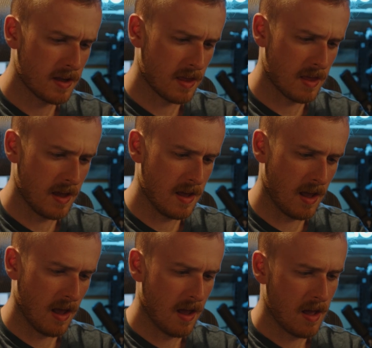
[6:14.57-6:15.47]
that
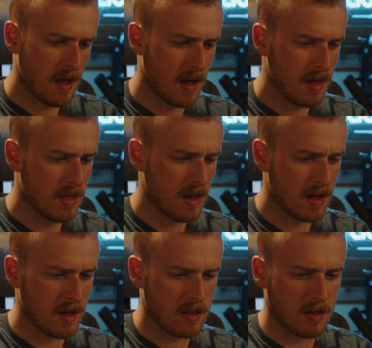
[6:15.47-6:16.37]
the
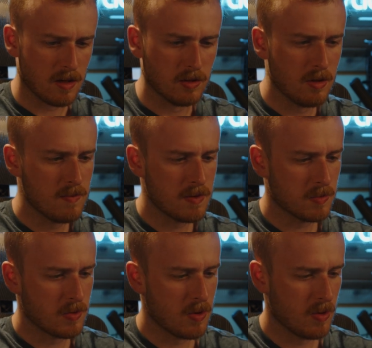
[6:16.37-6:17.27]

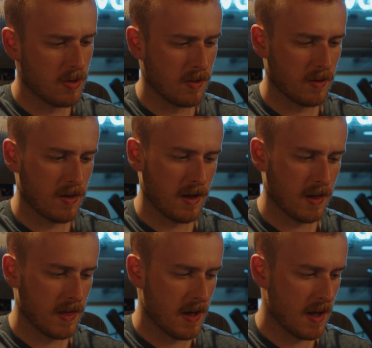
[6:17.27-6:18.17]
aluminum cooler looks like
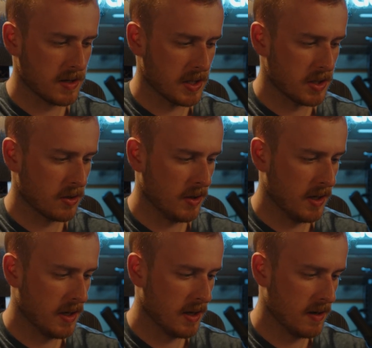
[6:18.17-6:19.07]
it's a
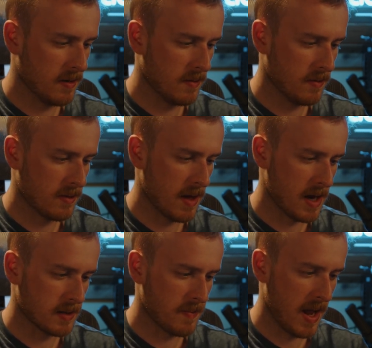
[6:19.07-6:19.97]
treated
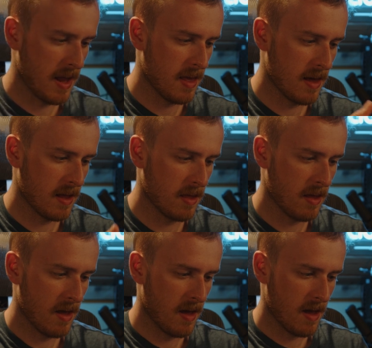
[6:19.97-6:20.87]
slash painted,
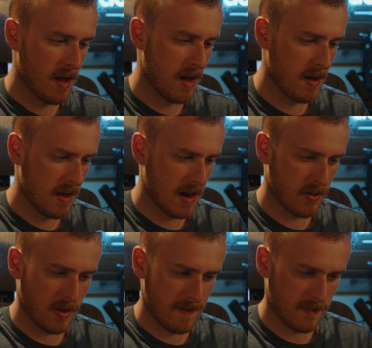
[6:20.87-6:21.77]
yeah,
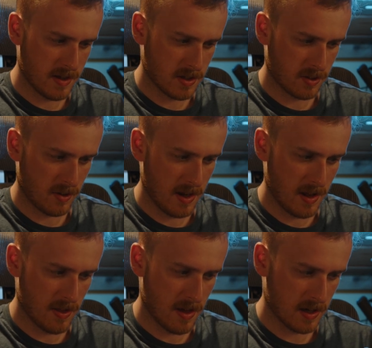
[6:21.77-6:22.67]
it's definitely
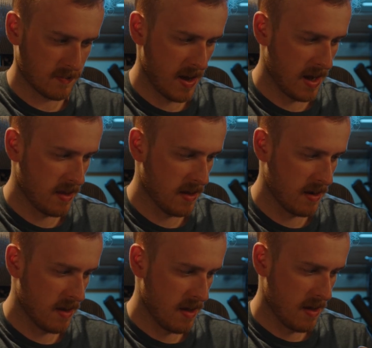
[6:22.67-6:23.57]
treated slash
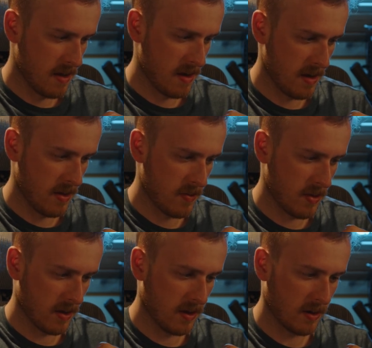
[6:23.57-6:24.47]
painted, at least
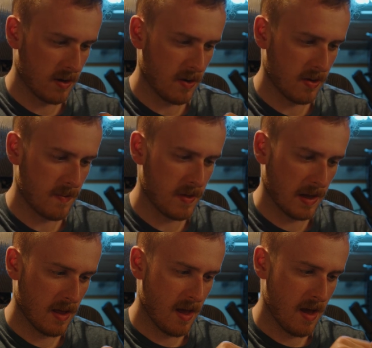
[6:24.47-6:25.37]
with a clear coat or
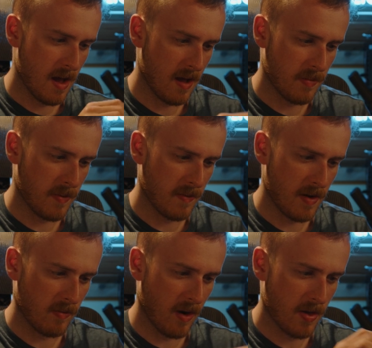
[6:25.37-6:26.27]
something, to
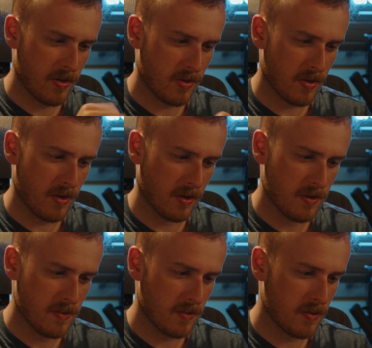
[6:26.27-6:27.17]
prevent rust. So the
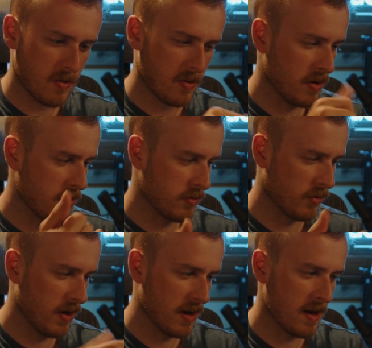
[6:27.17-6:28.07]
aluminum cooler is
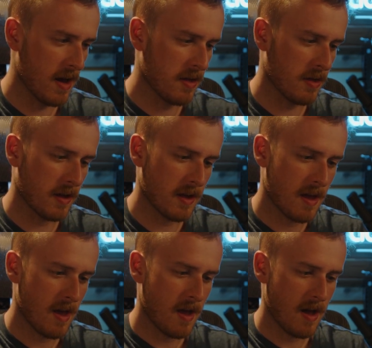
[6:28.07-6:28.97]
treated nicely,
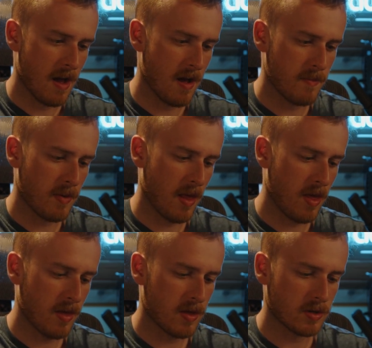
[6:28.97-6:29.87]
but I
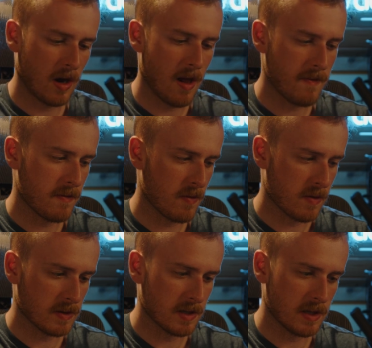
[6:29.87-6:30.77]
think the trade-off, of
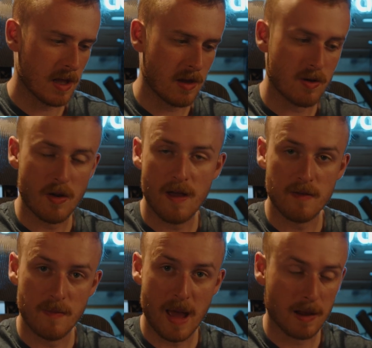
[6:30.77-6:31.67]
course, is that then you don't
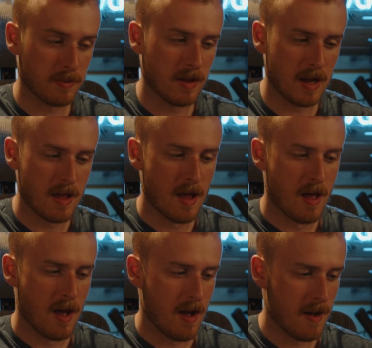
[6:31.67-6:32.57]
have a back plate.
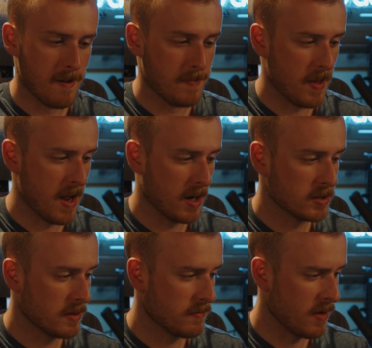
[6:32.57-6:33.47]
I
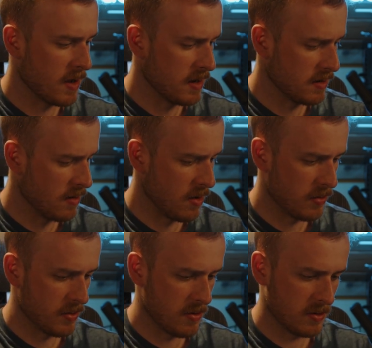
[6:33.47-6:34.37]
actually find
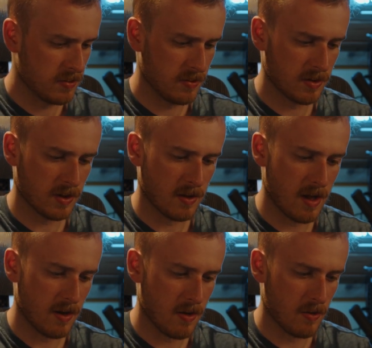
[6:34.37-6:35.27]
also that there's a
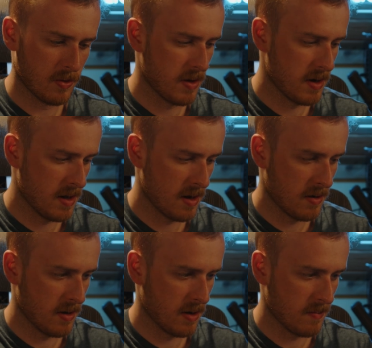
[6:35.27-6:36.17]
lot of holes on
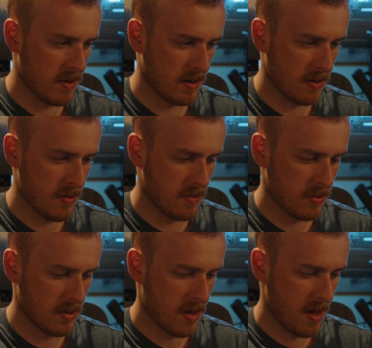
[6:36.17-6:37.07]
here that aren't being
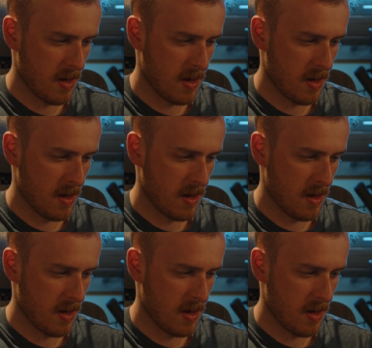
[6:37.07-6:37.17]
used.